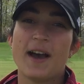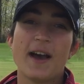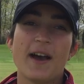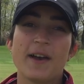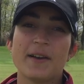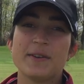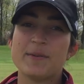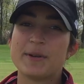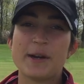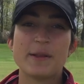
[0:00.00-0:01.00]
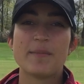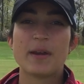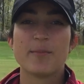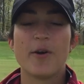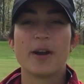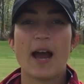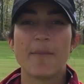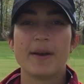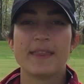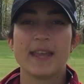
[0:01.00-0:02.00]
uh, you probably make more
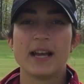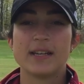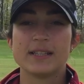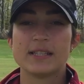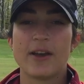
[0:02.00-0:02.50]
up and down.